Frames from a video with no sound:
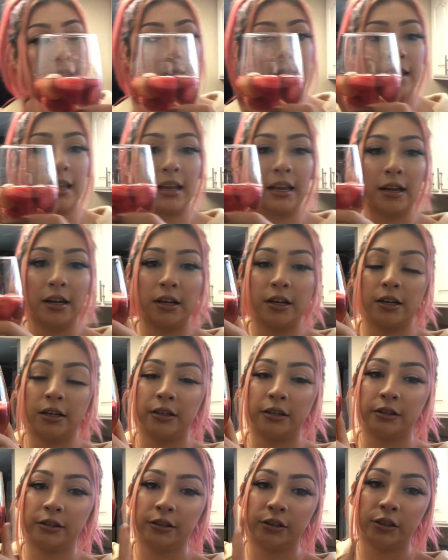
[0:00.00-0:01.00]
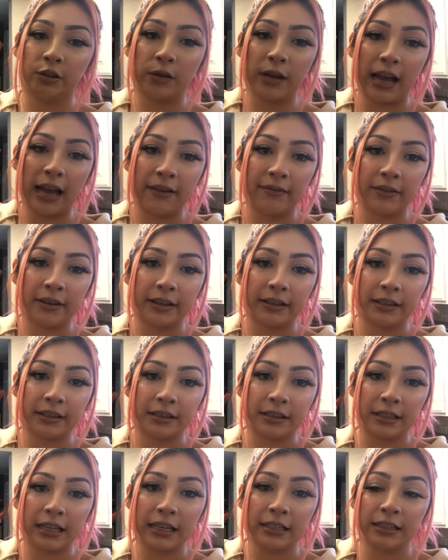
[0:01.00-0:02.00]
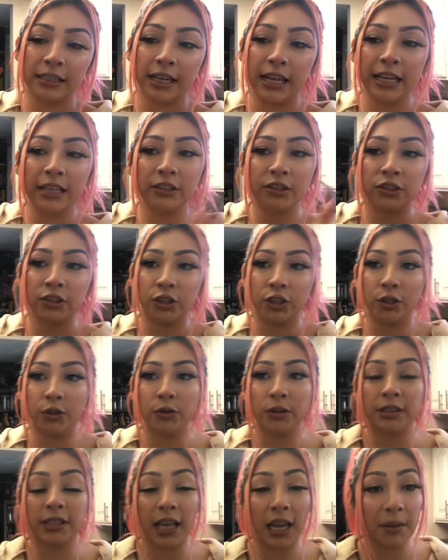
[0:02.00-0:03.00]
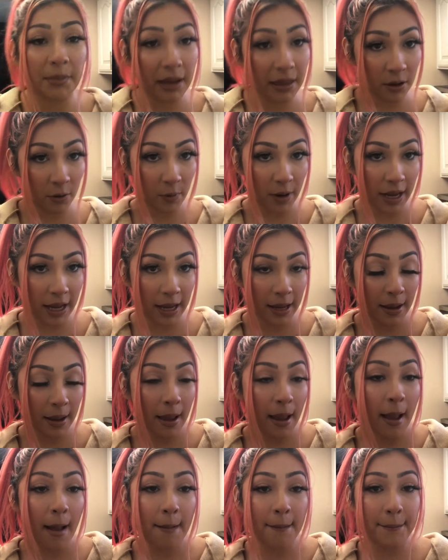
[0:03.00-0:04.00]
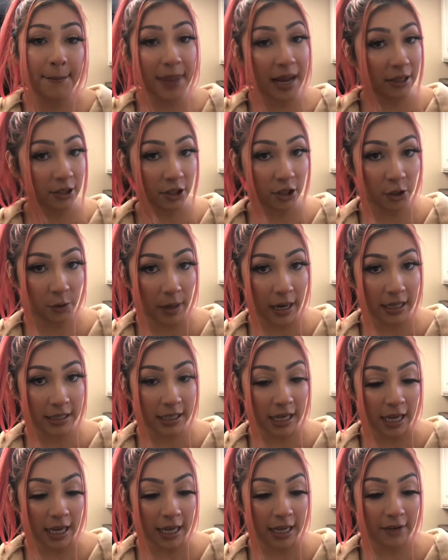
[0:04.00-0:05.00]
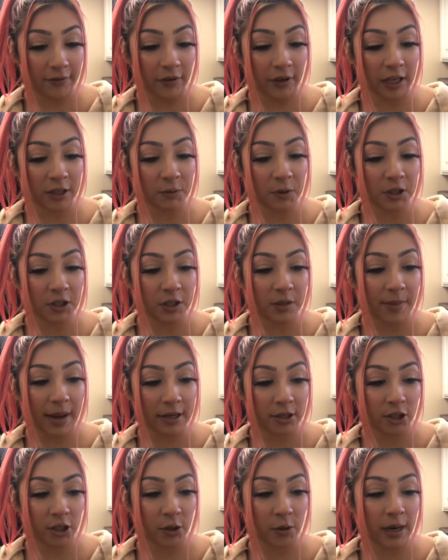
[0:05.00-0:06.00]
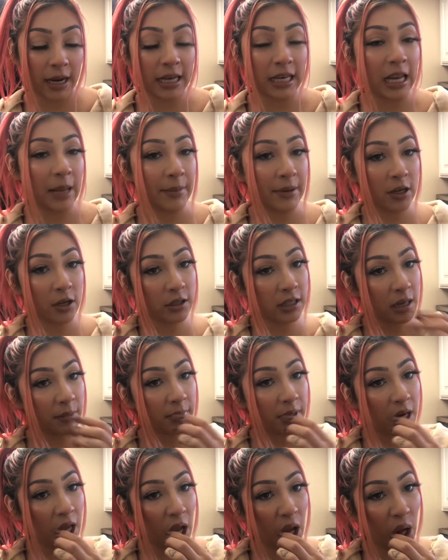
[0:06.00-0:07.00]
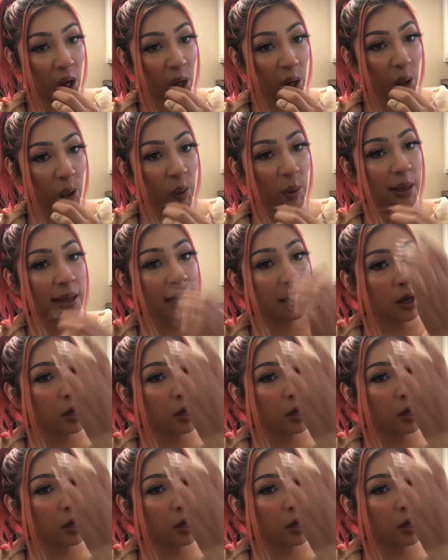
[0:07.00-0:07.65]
There you have it. And today is Tuesday, by the way, Bachelorette Day. If you guys watch The Bachelorette, let me know down below.